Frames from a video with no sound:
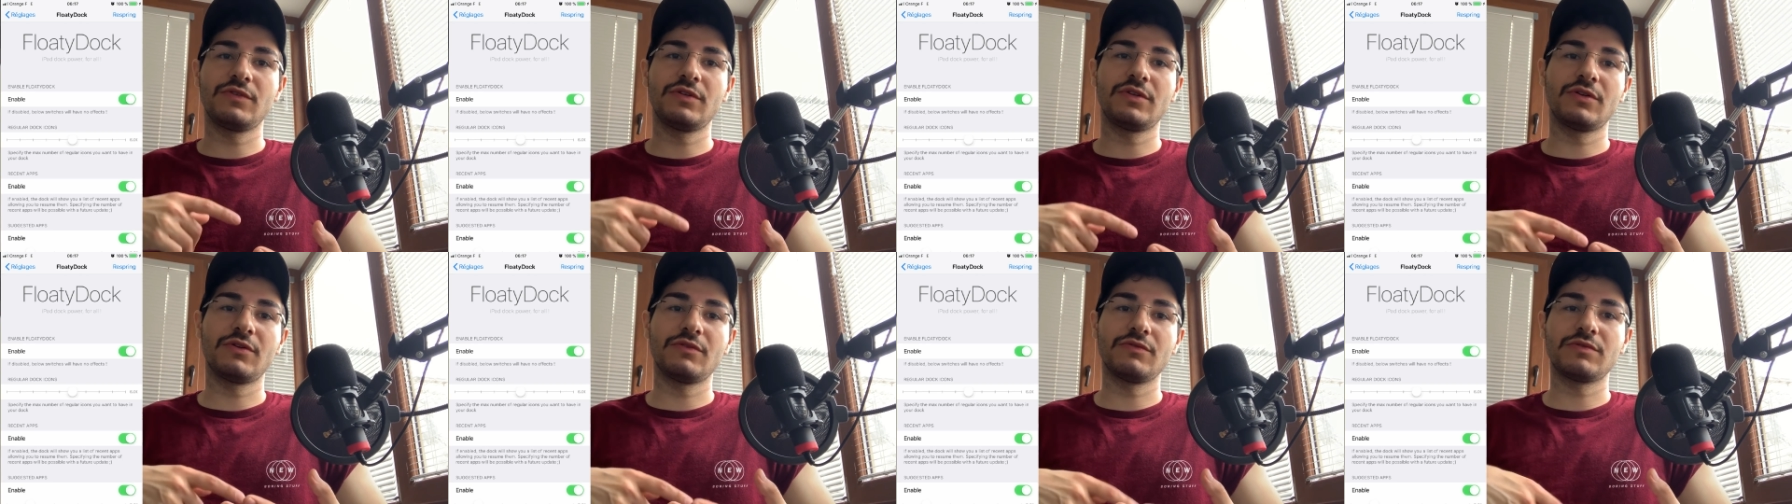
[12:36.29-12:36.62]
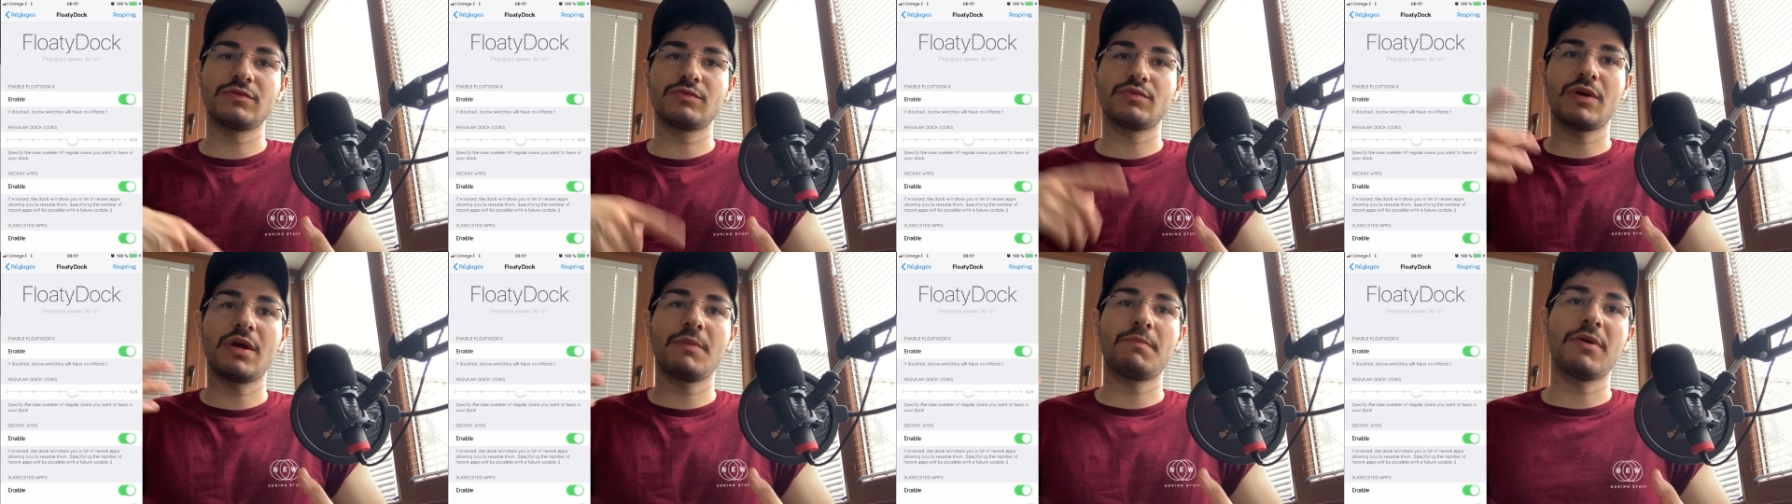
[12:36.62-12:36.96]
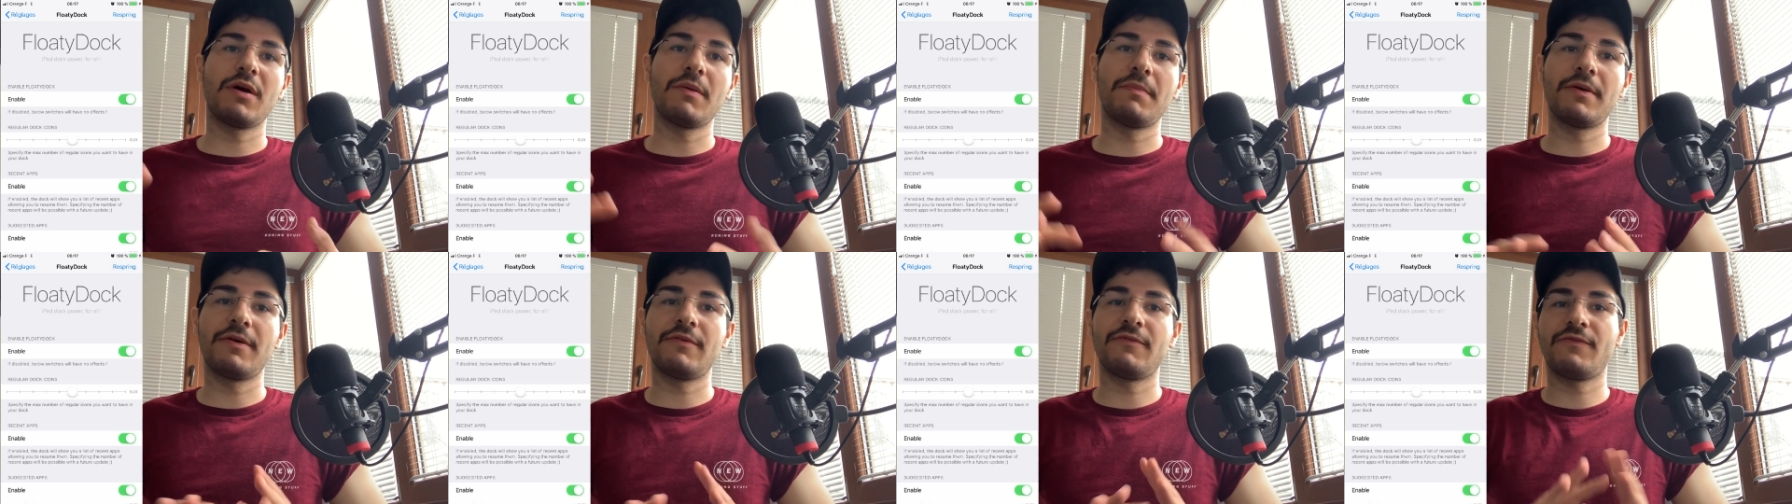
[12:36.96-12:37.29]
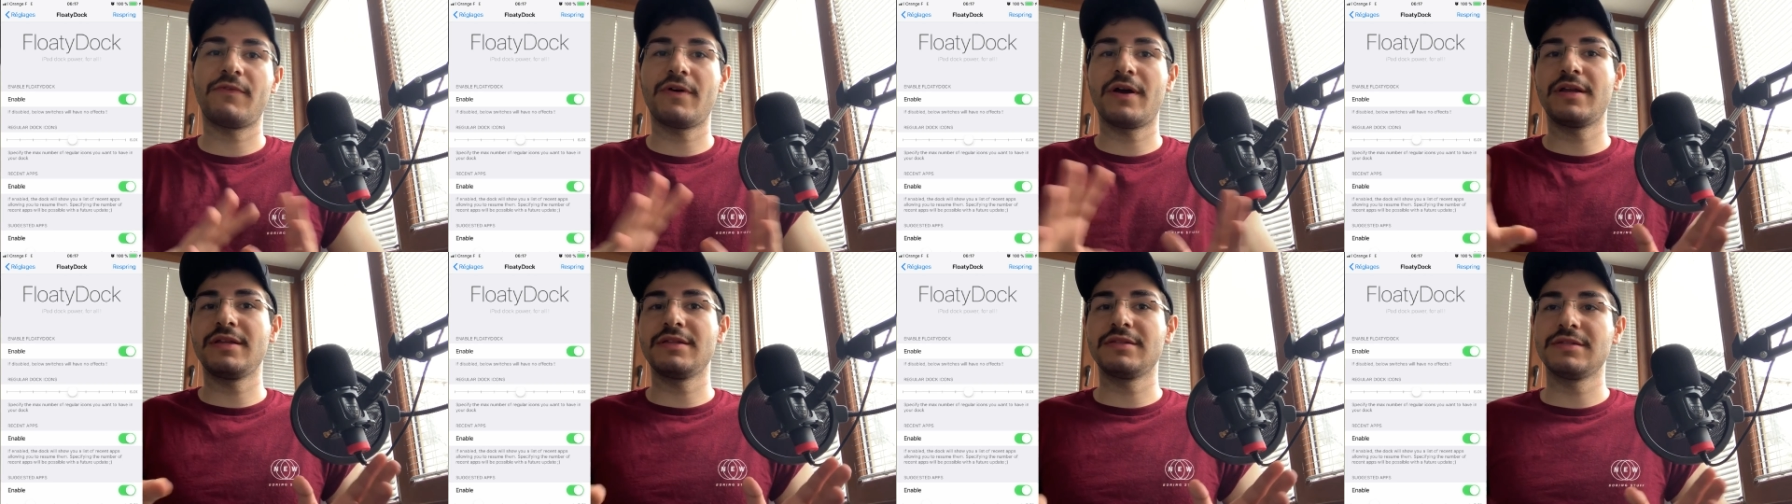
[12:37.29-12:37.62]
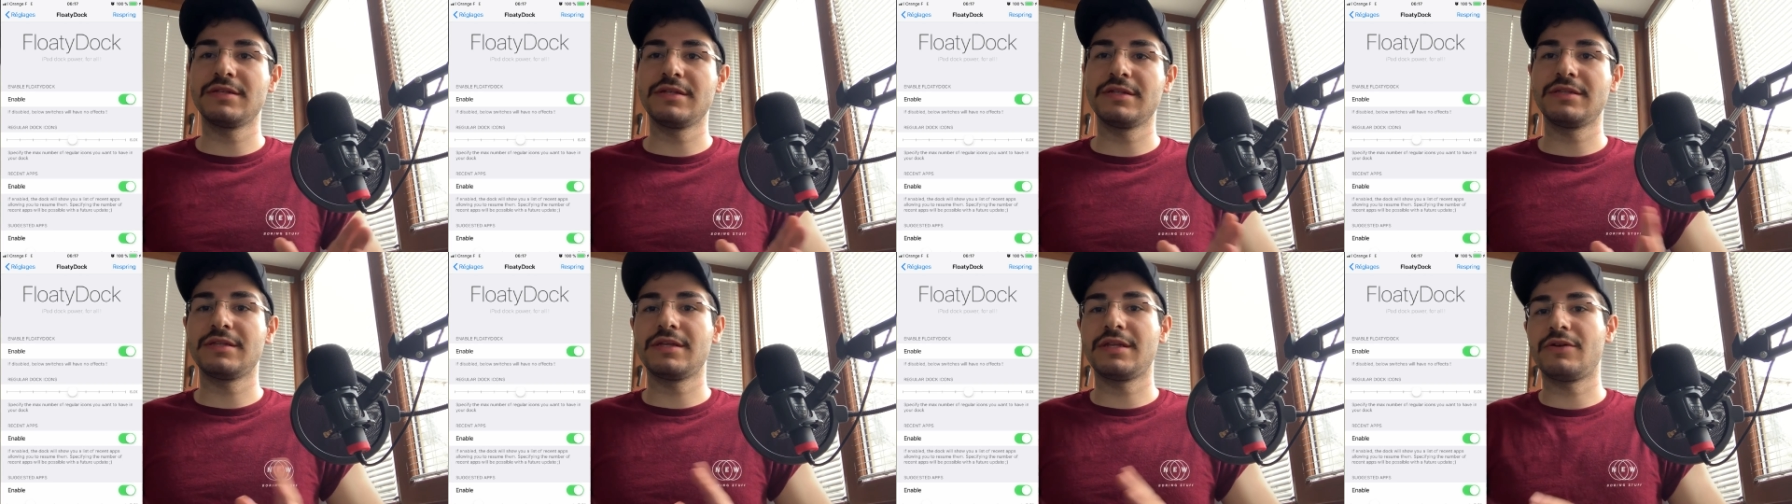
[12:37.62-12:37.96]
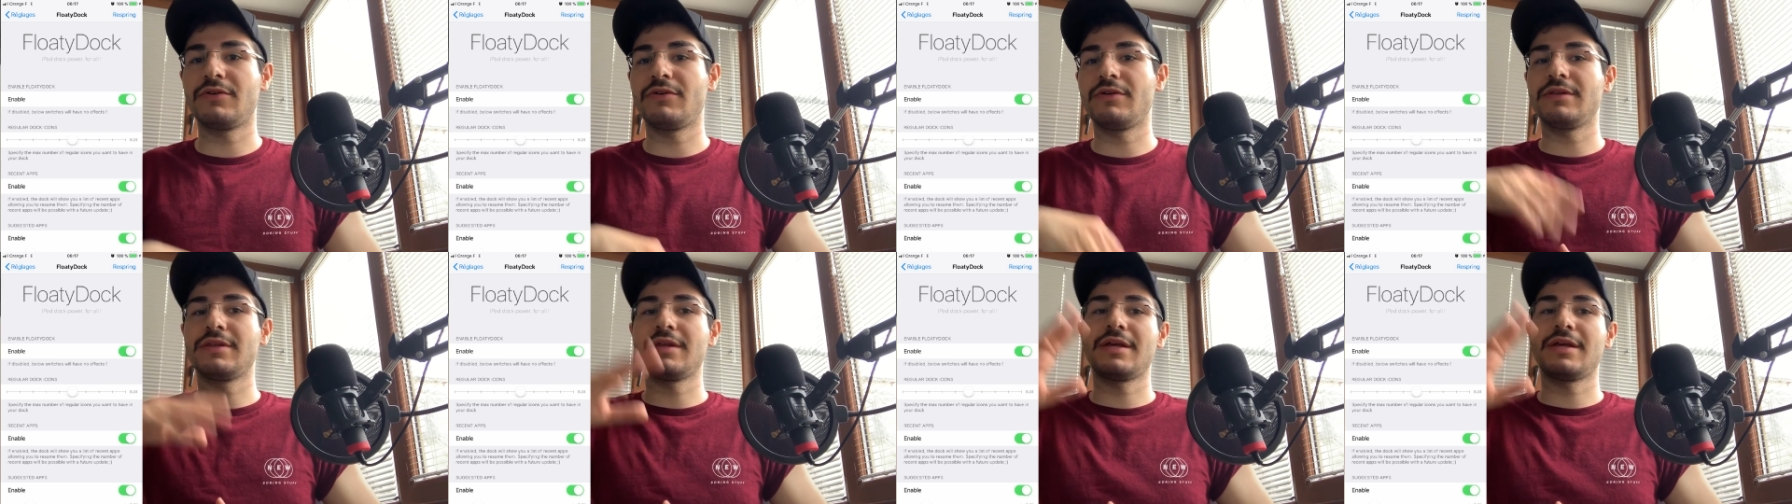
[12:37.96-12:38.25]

you know, swipe up and find it and all